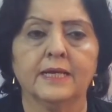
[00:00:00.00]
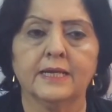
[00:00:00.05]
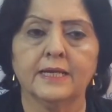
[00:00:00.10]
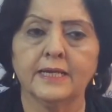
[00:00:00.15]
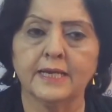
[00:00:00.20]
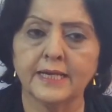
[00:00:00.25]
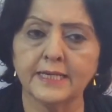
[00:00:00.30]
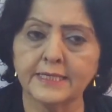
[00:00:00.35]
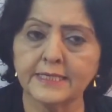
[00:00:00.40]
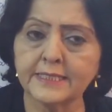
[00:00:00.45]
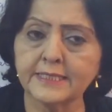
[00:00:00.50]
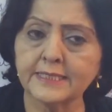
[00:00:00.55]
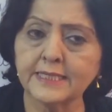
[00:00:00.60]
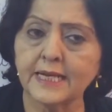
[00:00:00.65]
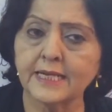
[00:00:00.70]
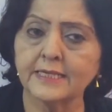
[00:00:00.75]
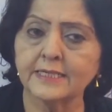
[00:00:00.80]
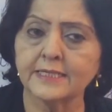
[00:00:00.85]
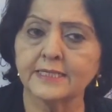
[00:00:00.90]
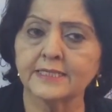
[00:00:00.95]
Let us
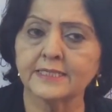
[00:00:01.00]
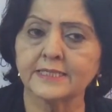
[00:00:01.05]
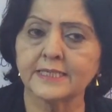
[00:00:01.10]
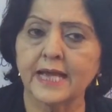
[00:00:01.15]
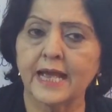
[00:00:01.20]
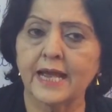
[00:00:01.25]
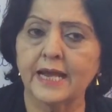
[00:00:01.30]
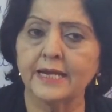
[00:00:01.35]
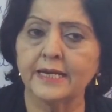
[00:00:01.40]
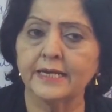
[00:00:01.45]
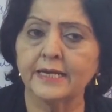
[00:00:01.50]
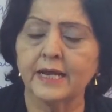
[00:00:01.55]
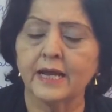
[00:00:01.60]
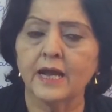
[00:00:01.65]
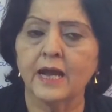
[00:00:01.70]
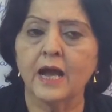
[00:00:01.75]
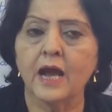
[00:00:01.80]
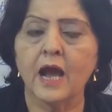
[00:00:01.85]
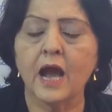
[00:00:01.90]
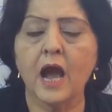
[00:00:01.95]
understand
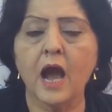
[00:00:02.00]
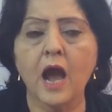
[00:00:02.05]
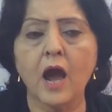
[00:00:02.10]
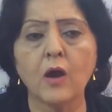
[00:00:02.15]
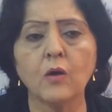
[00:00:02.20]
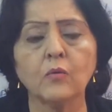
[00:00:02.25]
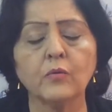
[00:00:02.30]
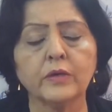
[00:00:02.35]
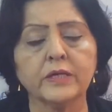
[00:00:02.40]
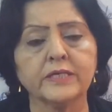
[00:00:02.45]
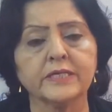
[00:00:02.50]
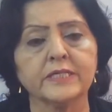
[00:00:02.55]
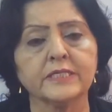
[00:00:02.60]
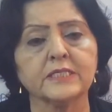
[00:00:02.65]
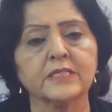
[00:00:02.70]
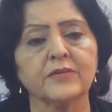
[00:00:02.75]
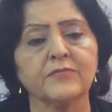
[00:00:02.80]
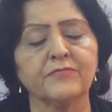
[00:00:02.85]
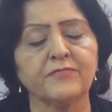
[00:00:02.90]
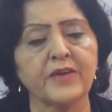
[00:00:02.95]
how it
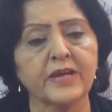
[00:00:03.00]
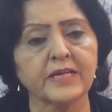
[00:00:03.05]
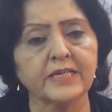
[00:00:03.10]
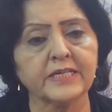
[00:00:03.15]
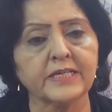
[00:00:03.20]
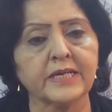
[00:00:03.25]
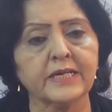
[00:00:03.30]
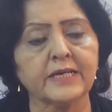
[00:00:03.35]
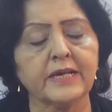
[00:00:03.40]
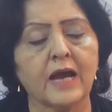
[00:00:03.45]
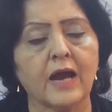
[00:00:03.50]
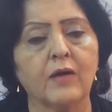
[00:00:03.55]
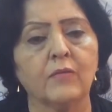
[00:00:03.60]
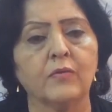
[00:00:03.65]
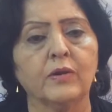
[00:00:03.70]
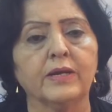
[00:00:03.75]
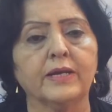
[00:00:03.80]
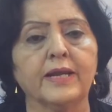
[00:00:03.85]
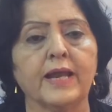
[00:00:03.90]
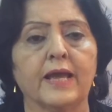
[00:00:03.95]
has affected
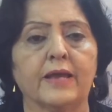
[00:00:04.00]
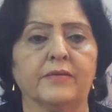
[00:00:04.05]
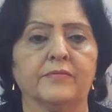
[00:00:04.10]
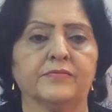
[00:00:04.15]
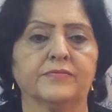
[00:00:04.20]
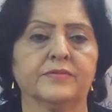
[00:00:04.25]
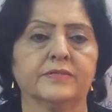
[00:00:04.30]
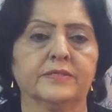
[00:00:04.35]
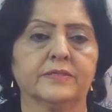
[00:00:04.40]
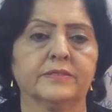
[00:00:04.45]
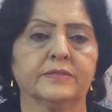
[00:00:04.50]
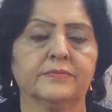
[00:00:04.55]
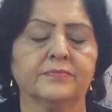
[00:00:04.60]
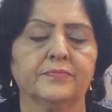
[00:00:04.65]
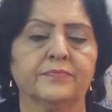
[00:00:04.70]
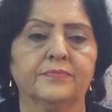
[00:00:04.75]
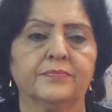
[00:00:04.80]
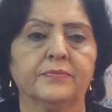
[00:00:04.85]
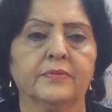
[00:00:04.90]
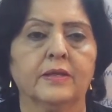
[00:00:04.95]
our lives.
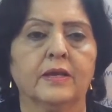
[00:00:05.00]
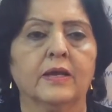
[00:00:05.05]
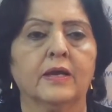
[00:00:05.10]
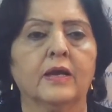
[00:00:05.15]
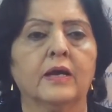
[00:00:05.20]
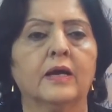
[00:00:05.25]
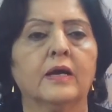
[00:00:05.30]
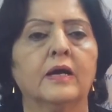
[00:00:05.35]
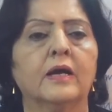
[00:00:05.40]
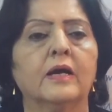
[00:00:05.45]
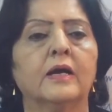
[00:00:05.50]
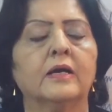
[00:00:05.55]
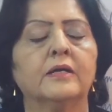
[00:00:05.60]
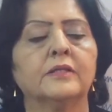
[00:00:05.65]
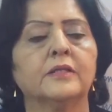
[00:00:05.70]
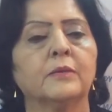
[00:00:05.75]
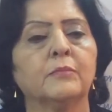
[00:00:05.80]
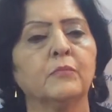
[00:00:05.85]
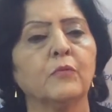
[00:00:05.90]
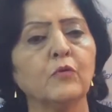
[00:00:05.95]

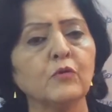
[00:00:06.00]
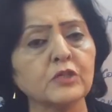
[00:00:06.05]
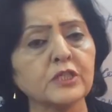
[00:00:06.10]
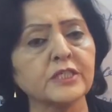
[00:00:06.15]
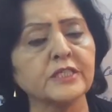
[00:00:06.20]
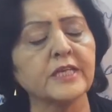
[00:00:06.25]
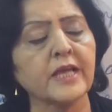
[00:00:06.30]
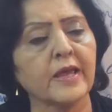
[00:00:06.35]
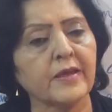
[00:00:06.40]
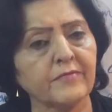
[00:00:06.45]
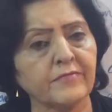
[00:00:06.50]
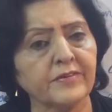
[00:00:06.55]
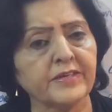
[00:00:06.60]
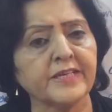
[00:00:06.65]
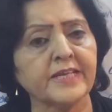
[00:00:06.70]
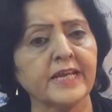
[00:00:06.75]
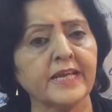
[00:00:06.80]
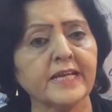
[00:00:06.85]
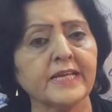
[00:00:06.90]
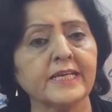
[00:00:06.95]
The most
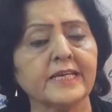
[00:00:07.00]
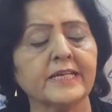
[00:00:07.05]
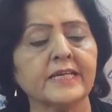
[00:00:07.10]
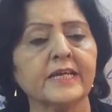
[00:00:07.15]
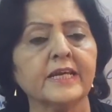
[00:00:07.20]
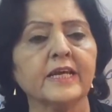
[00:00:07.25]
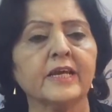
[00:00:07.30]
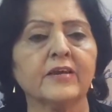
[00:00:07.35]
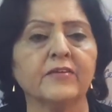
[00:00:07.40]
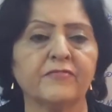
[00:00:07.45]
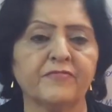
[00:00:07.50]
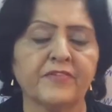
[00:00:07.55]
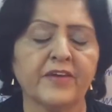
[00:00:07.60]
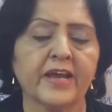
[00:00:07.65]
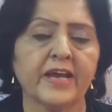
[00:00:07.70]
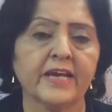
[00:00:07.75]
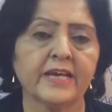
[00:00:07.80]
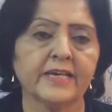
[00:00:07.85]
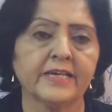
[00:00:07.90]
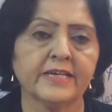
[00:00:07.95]
evident
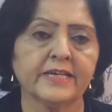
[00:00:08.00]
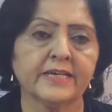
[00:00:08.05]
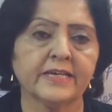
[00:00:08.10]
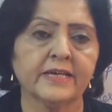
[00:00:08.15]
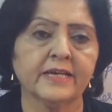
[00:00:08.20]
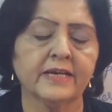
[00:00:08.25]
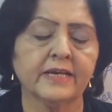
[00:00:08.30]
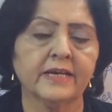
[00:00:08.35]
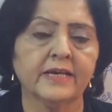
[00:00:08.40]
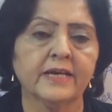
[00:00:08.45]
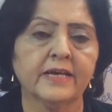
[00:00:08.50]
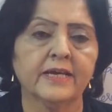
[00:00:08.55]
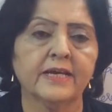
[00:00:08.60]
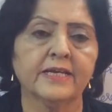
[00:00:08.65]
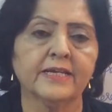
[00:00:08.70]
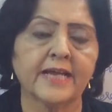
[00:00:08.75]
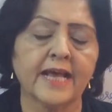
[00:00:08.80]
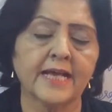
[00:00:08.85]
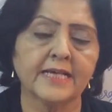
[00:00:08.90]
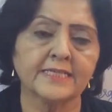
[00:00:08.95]
effect
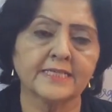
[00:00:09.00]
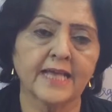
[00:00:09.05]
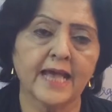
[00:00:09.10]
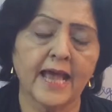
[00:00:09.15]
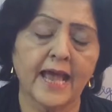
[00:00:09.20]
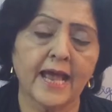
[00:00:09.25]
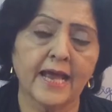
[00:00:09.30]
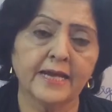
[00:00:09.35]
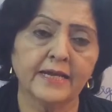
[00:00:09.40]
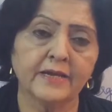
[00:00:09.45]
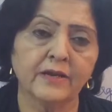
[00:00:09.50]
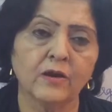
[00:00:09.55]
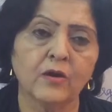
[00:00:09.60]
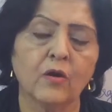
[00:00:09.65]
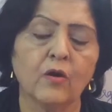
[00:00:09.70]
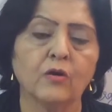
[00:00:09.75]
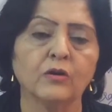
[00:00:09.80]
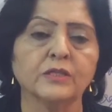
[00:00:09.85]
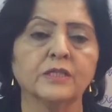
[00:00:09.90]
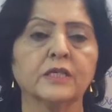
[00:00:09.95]
it has had
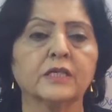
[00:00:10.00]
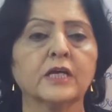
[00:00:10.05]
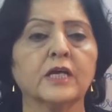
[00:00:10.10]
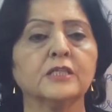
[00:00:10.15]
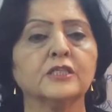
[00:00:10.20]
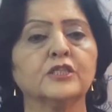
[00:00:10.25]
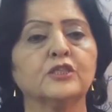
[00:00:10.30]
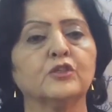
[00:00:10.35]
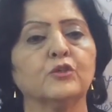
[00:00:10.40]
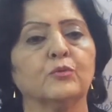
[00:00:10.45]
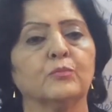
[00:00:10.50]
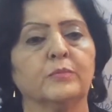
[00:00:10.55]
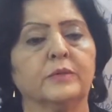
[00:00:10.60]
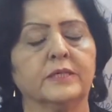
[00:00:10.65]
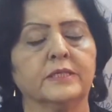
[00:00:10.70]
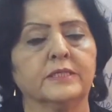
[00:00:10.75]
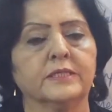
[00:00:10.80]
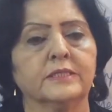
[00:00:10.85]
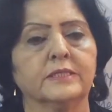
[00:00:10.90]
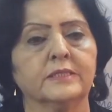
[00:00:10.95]
on the
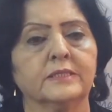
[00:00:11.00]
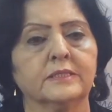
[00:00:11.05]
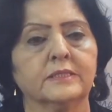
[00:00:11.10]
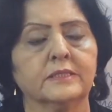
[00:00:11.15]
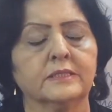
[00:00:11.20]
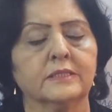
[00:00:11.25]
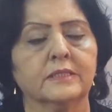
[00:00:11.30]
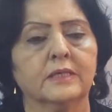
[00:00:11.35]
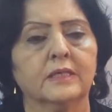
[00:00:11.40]
consumers.